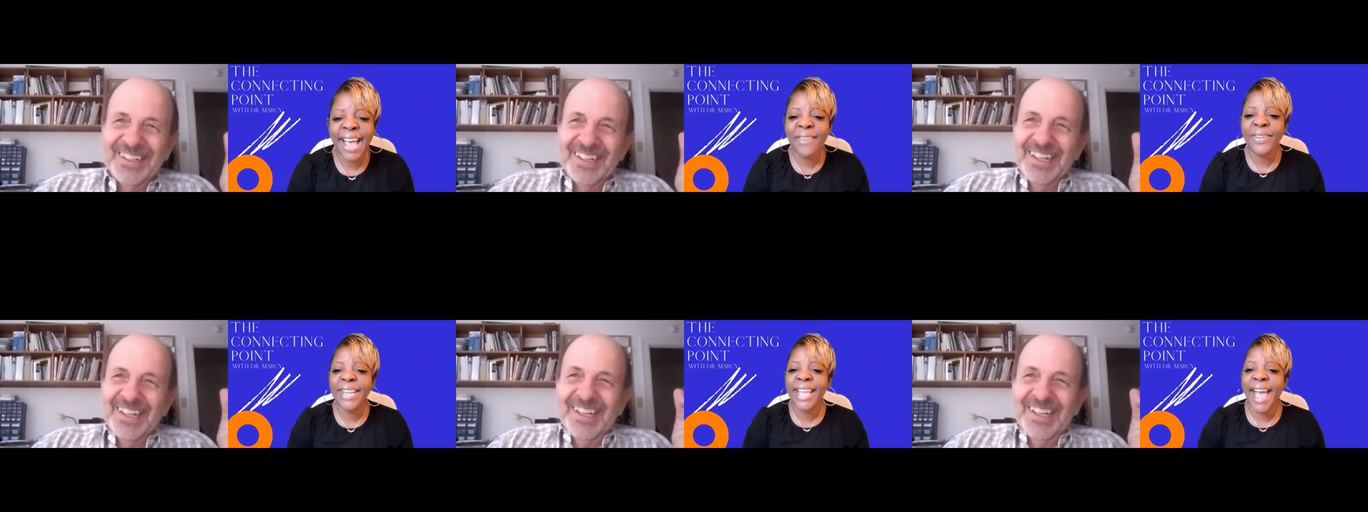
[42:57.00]

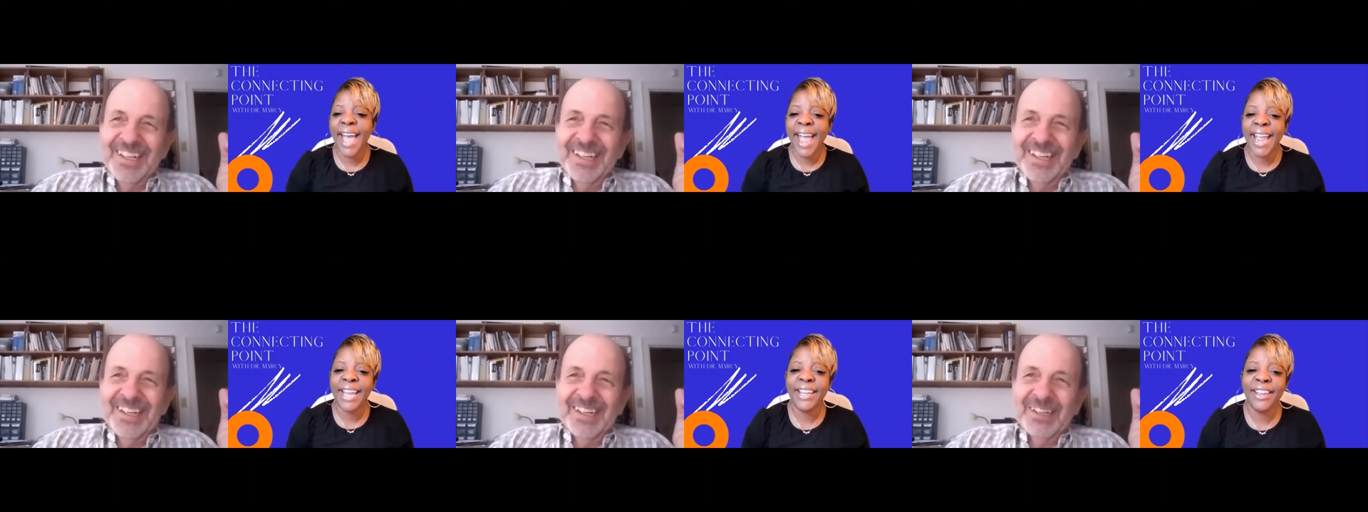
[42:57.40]

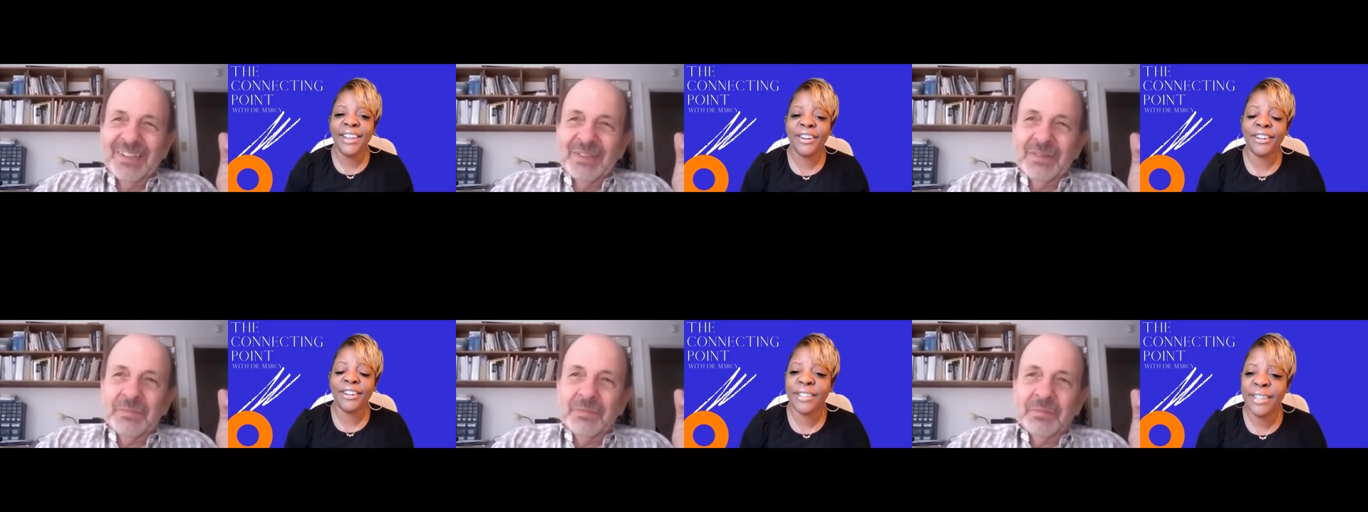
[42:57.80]
Speaker 1: 78
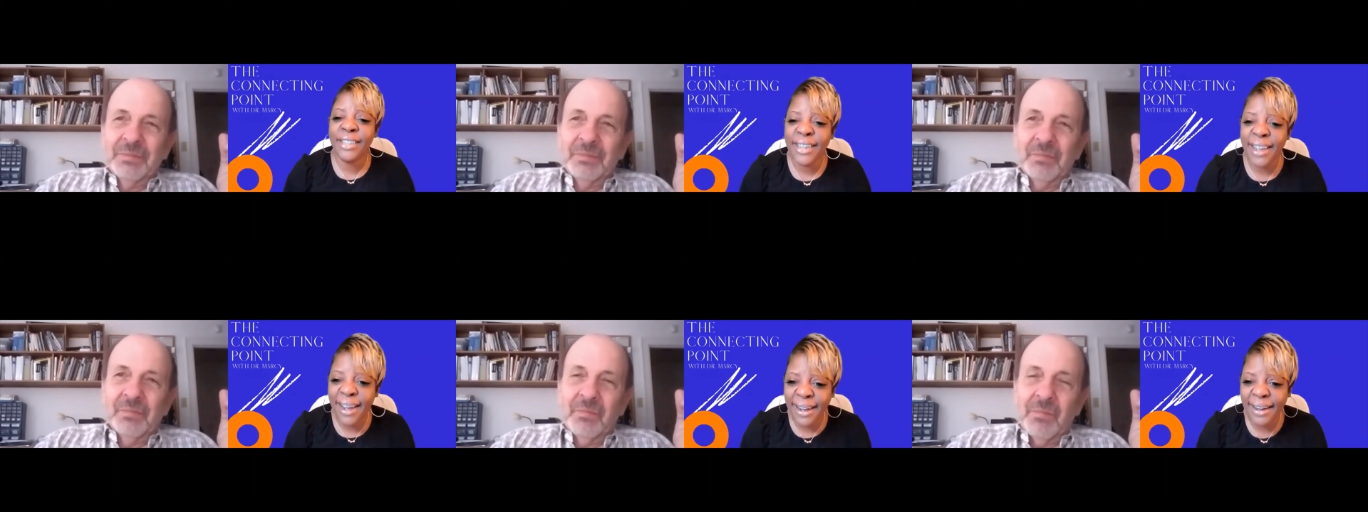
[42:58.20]

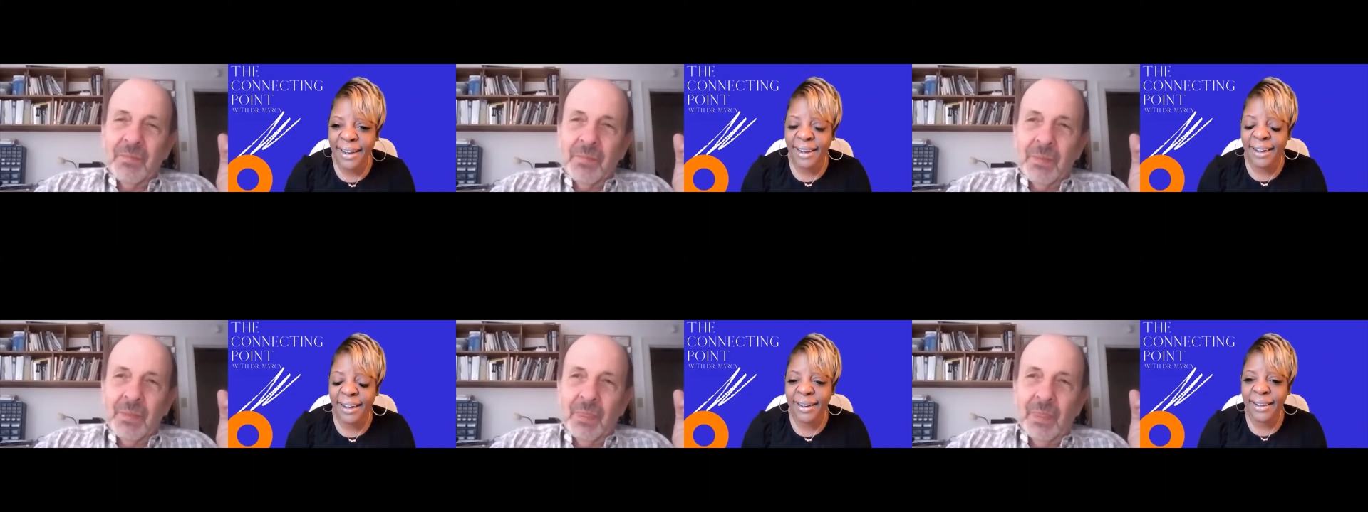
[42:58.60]
years
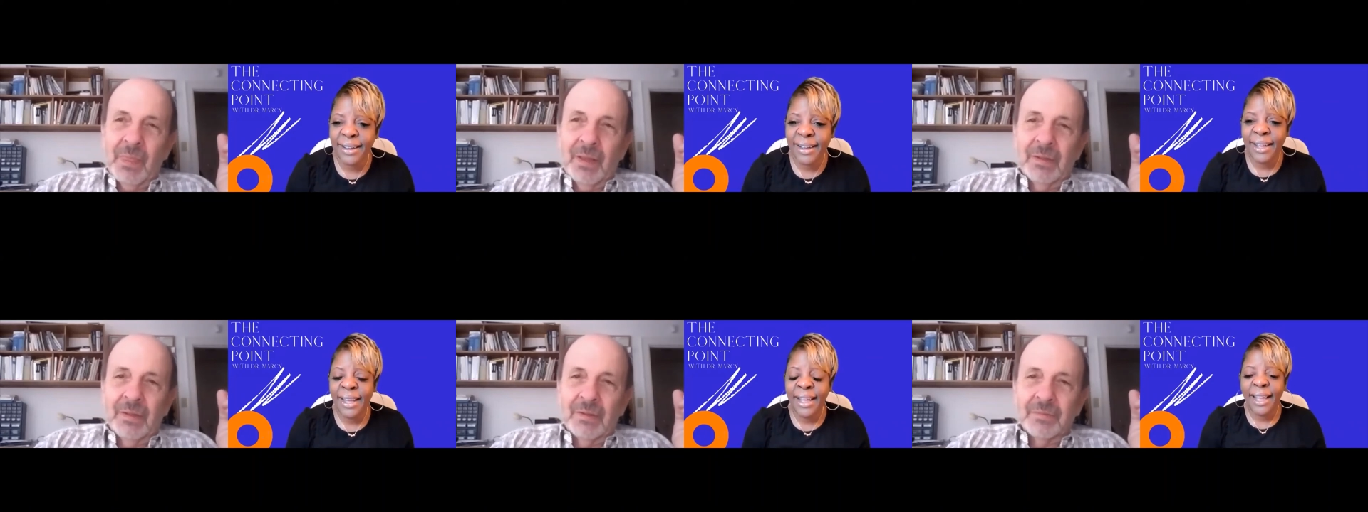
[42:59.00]

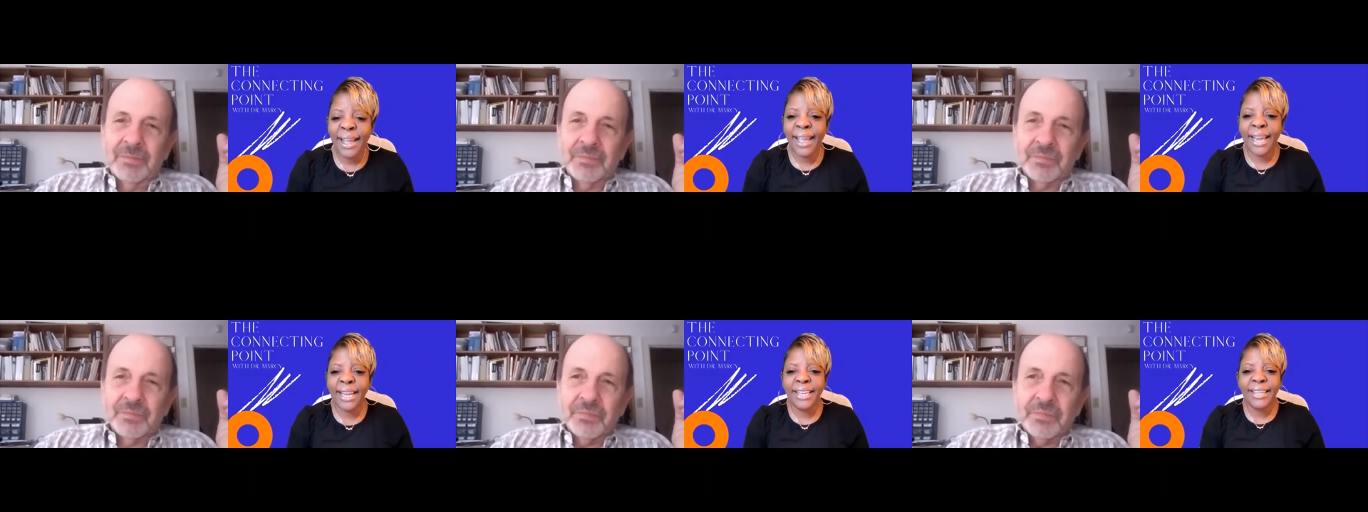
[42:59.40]
young.
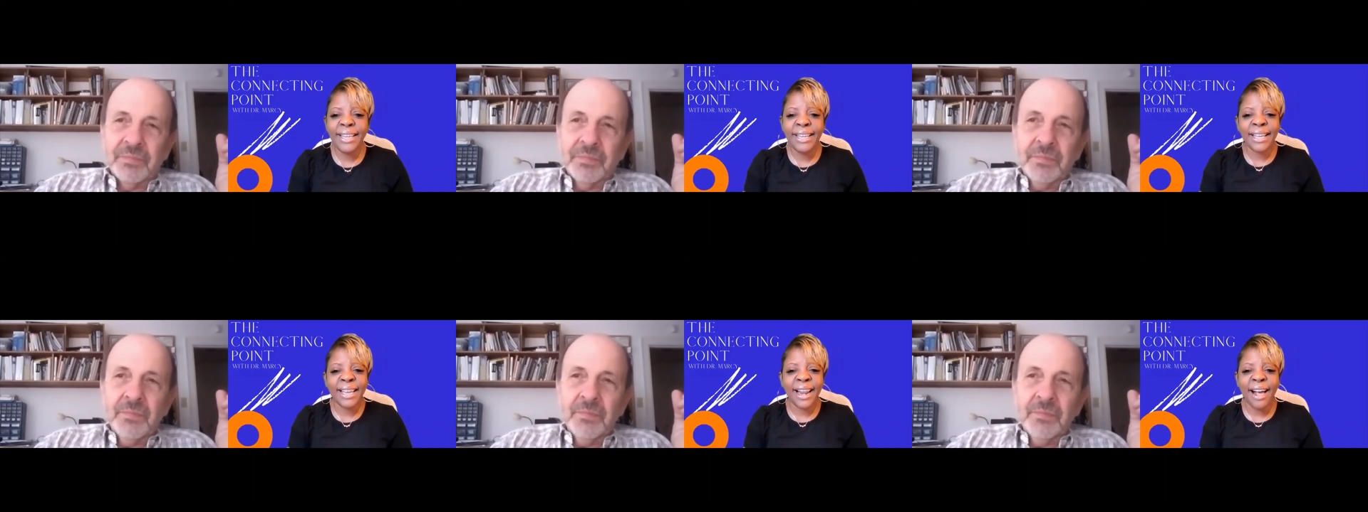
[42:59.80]
And
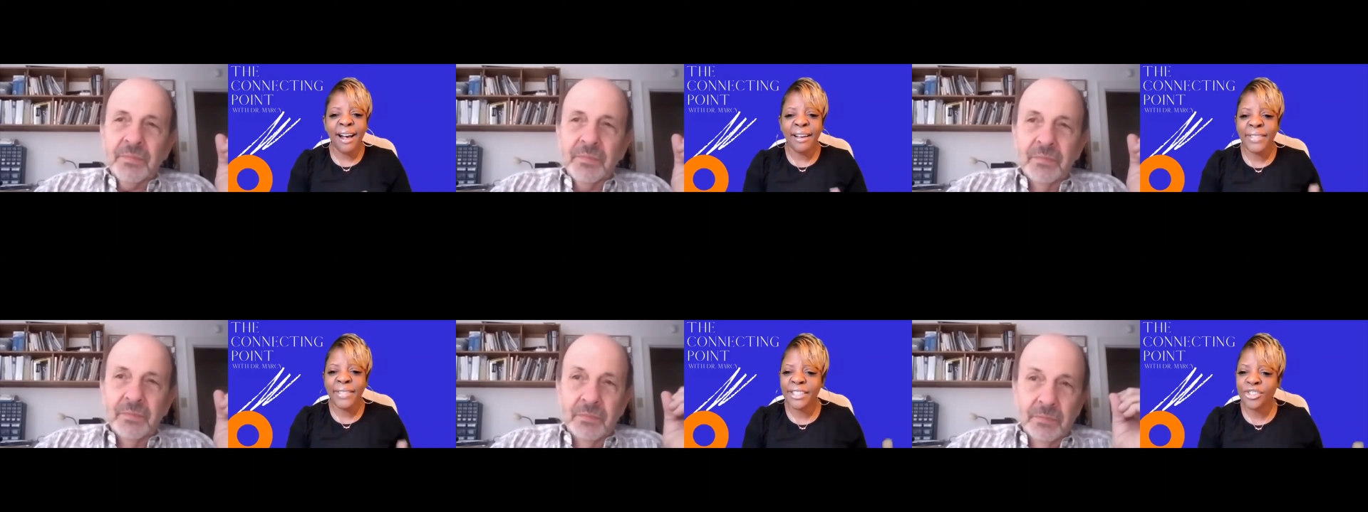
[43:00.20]
look at
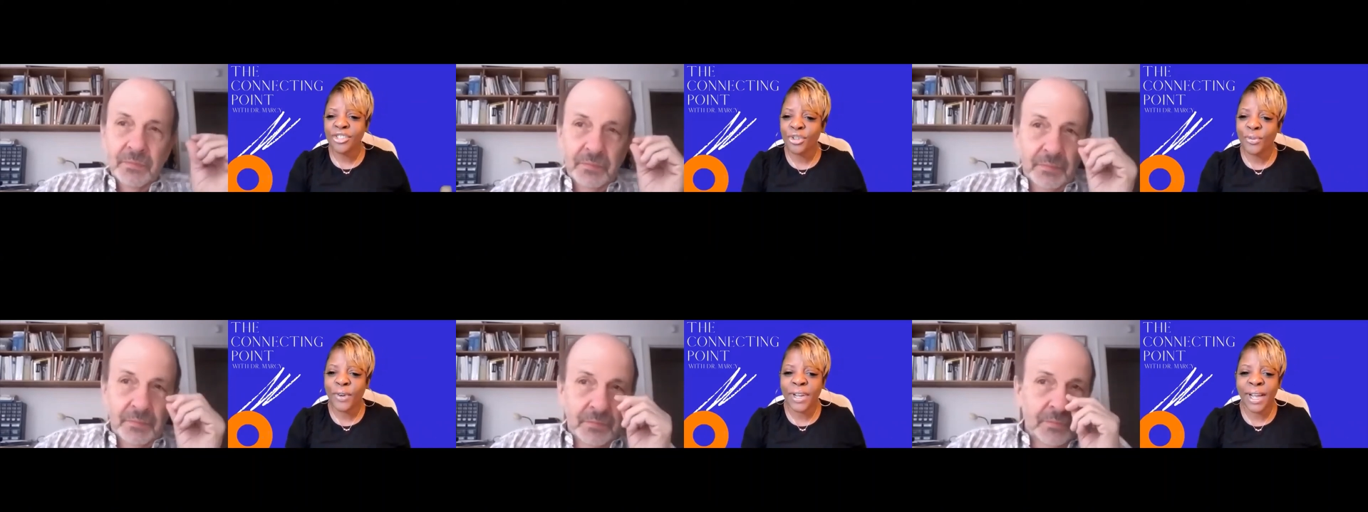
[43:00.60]
all
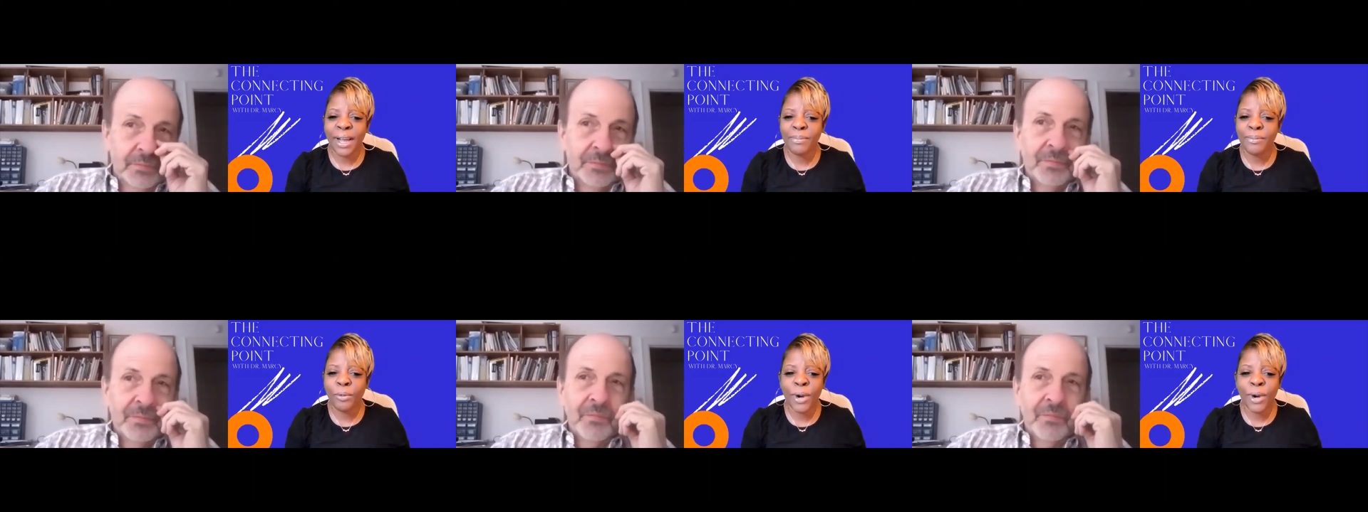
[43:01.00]
this you look